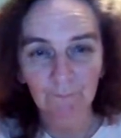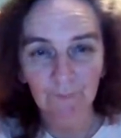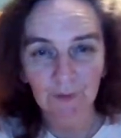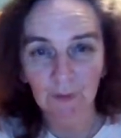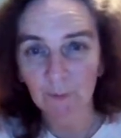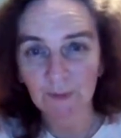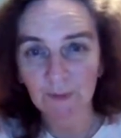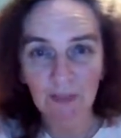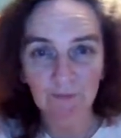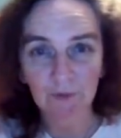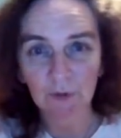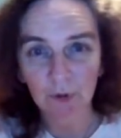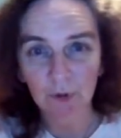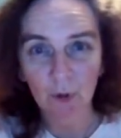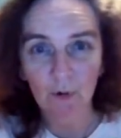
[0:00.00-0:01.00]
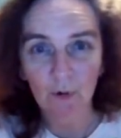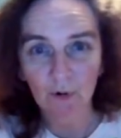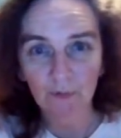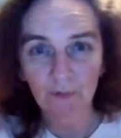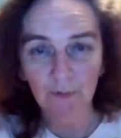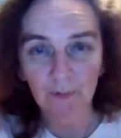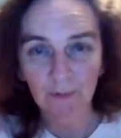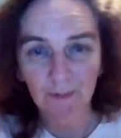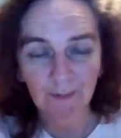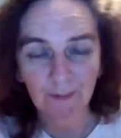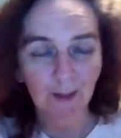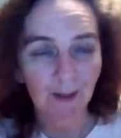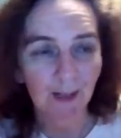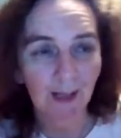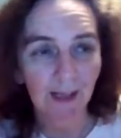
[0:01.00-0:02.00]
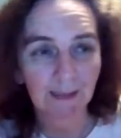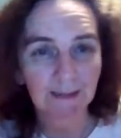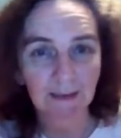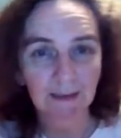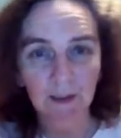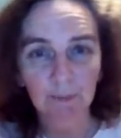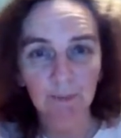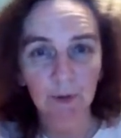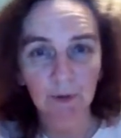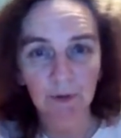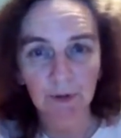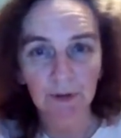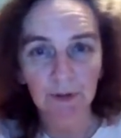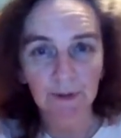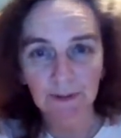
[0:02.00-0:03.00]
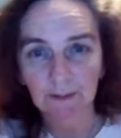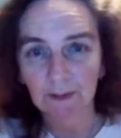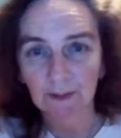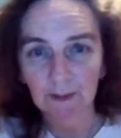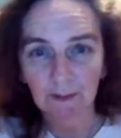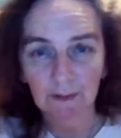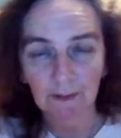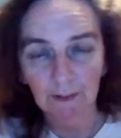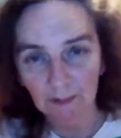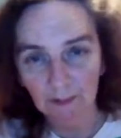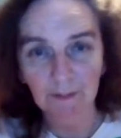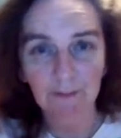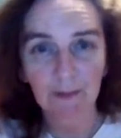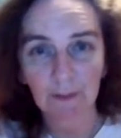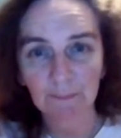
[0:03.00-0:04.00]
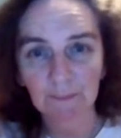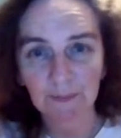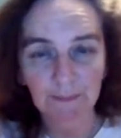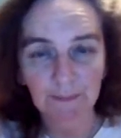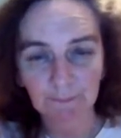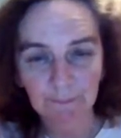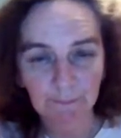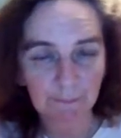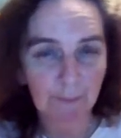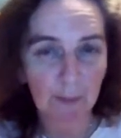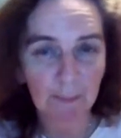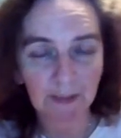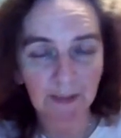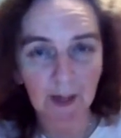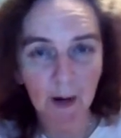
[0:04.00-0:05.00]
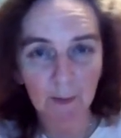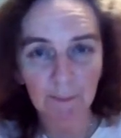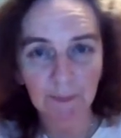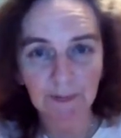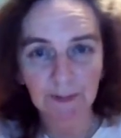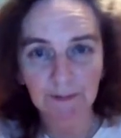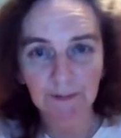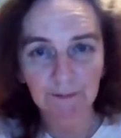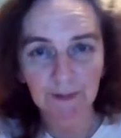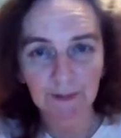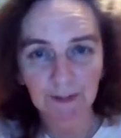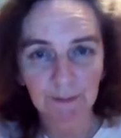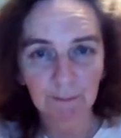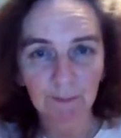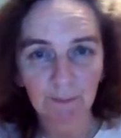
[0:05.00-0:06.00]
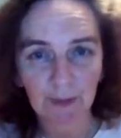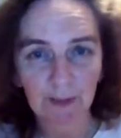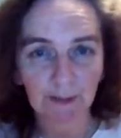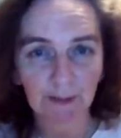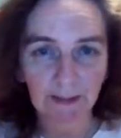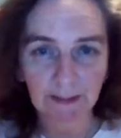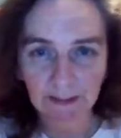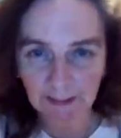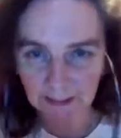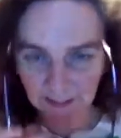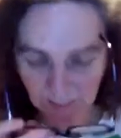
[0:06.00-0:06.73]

we don't always have control of, and our subconscious comes bubbling up and does things when we're least